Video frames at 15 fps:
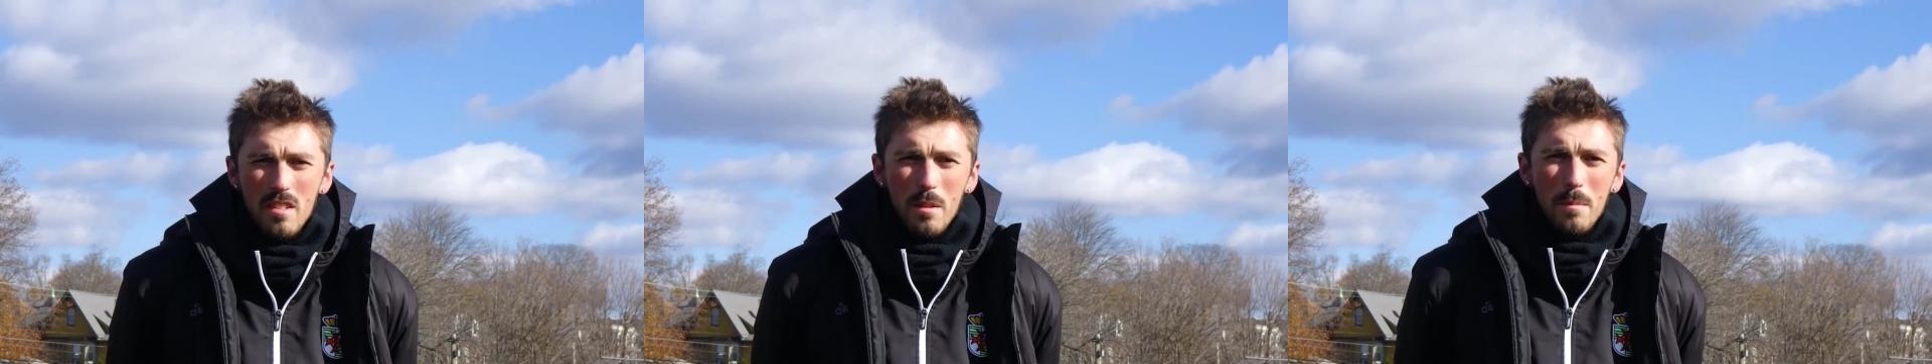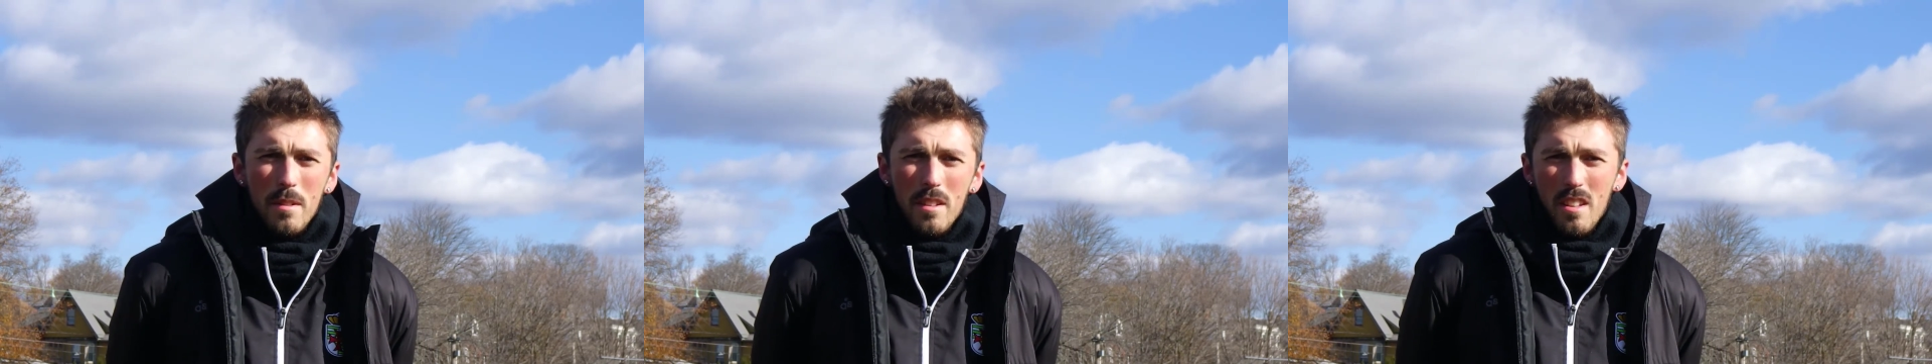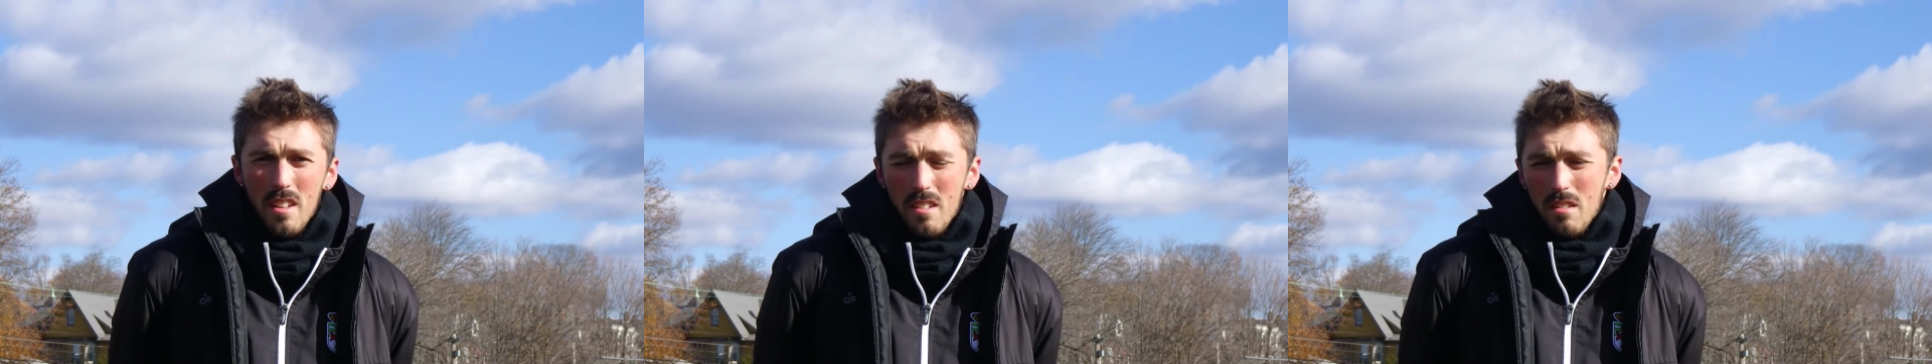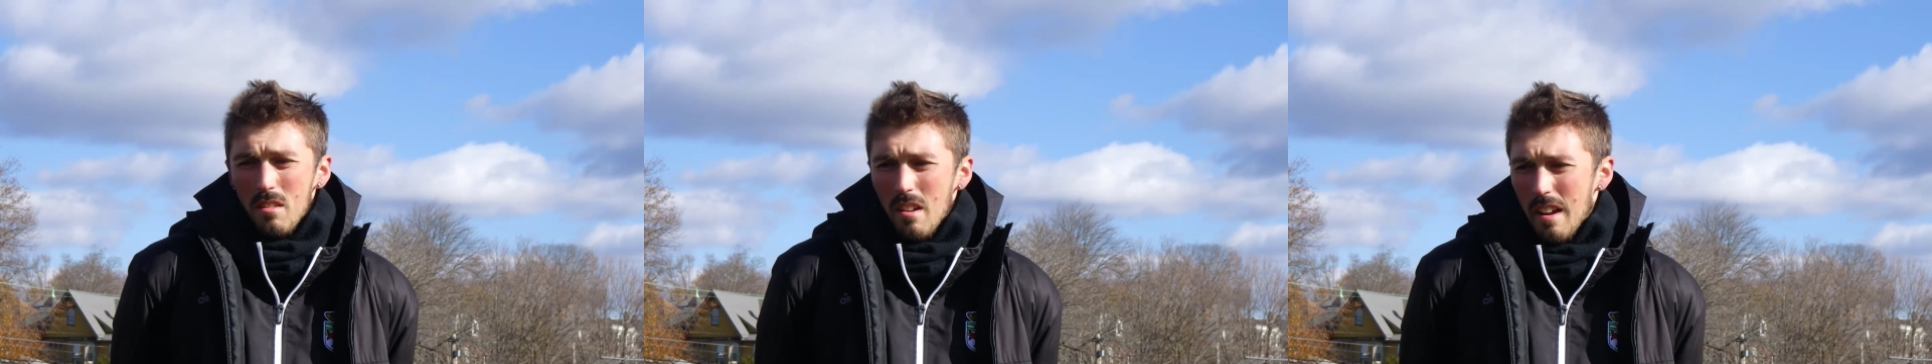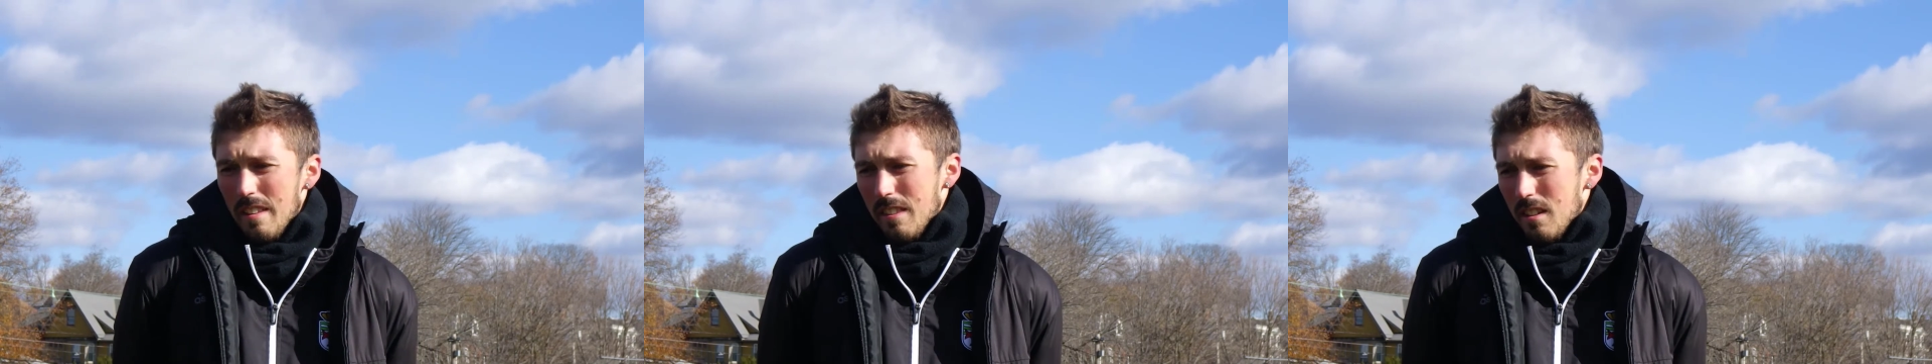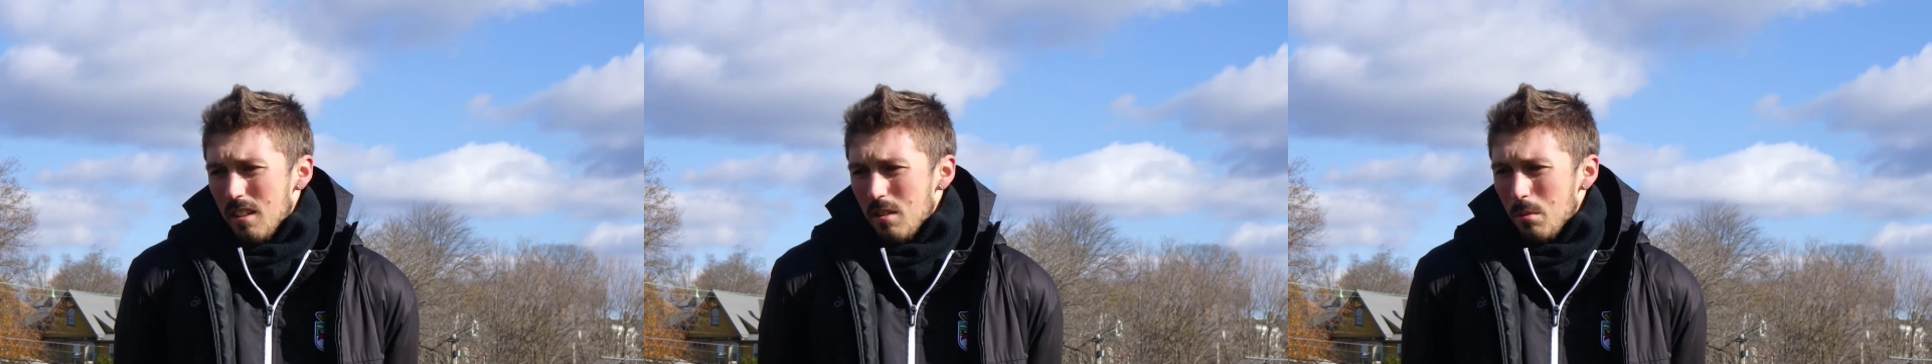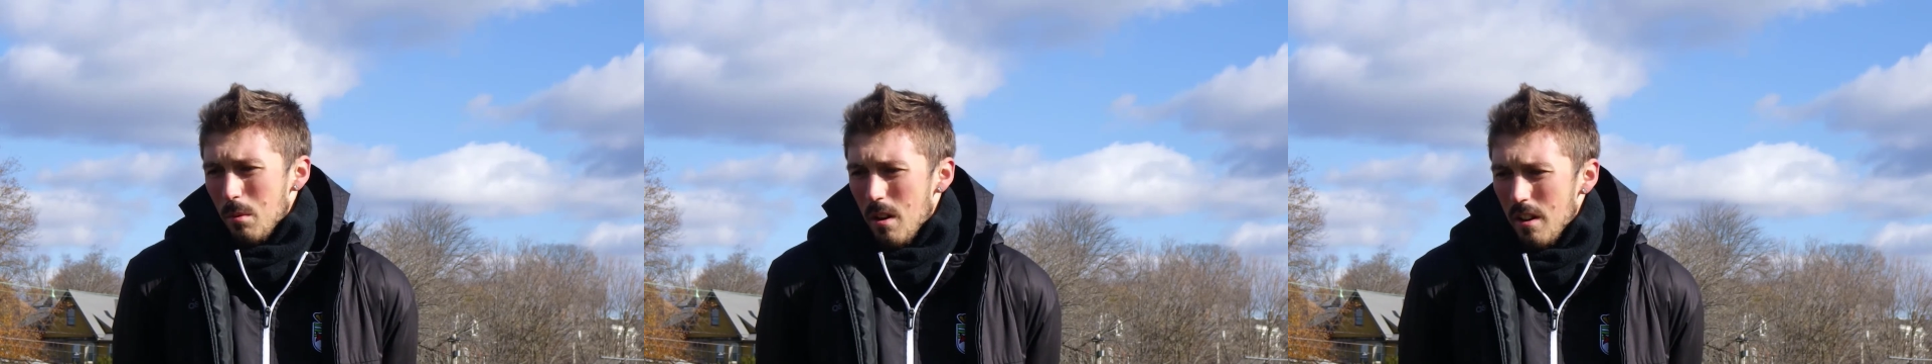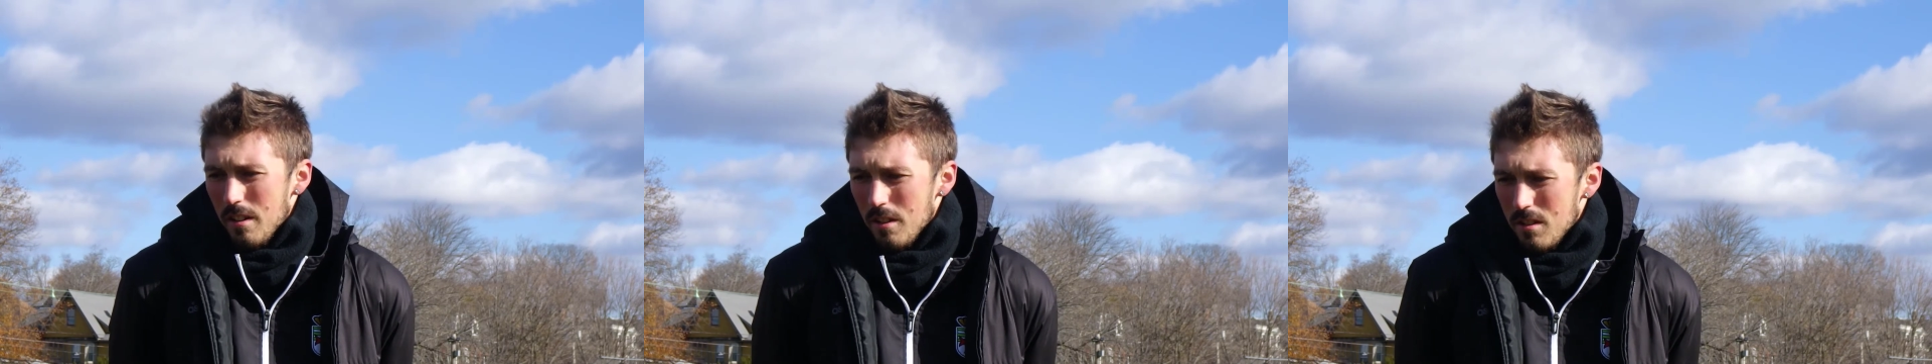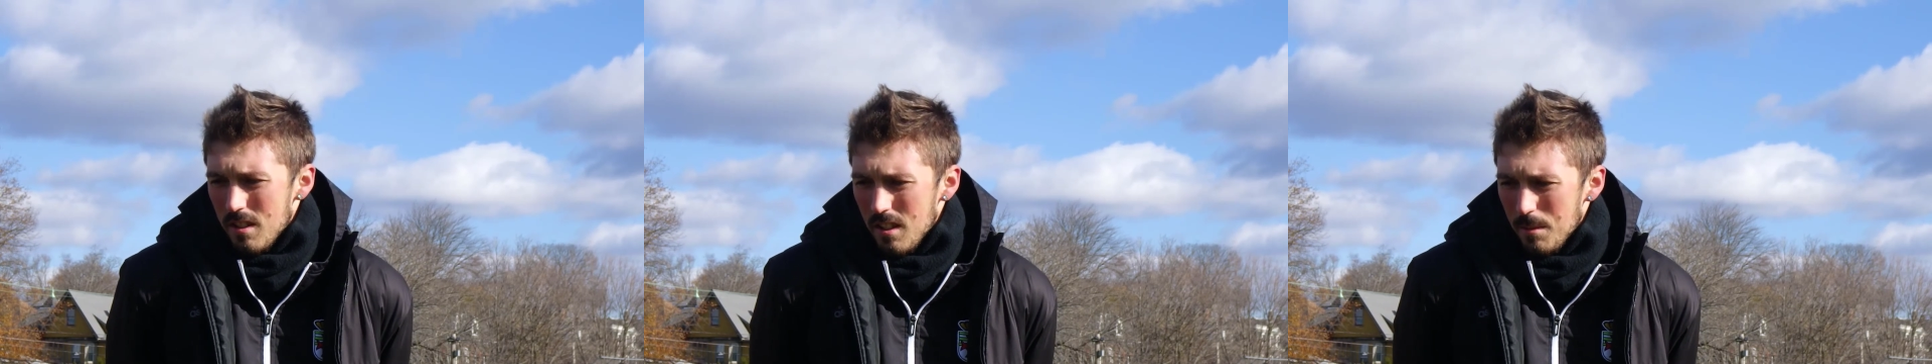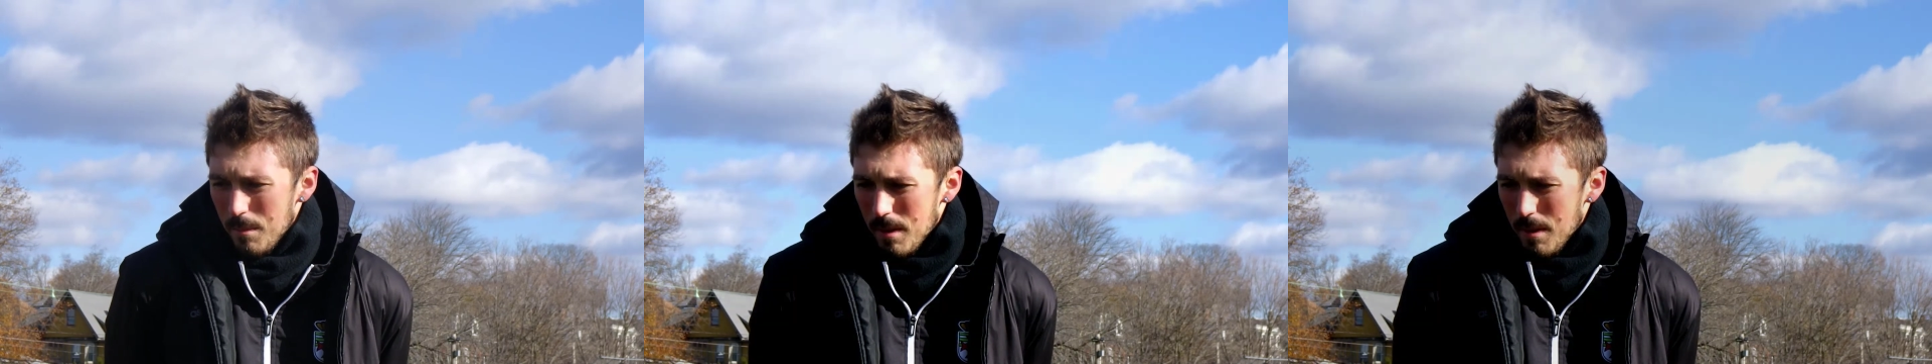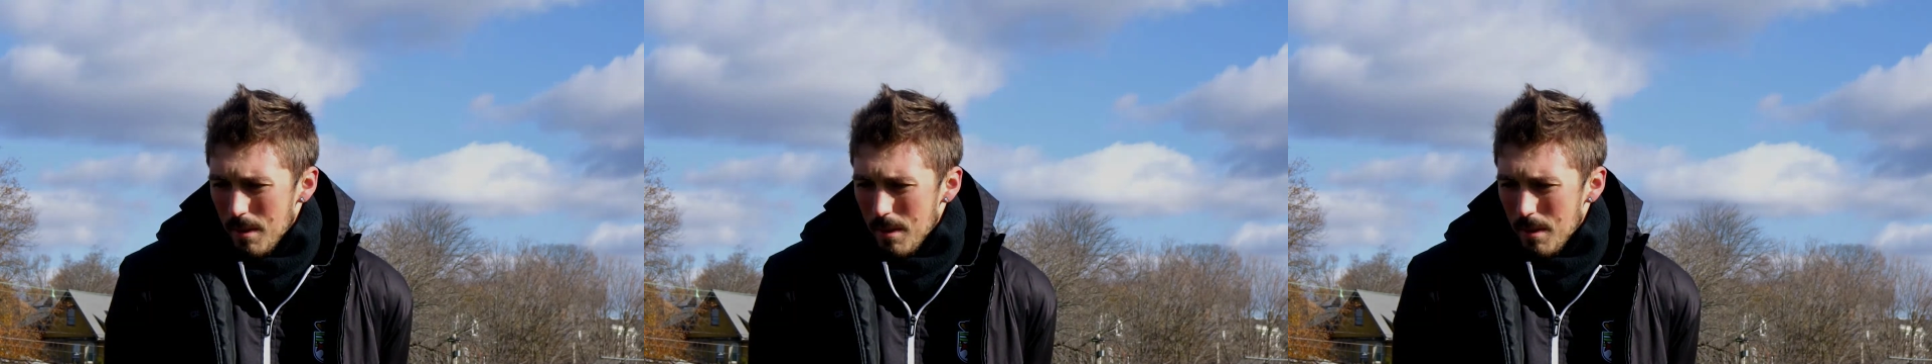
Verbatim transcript: somebody that I think you'd want in your team.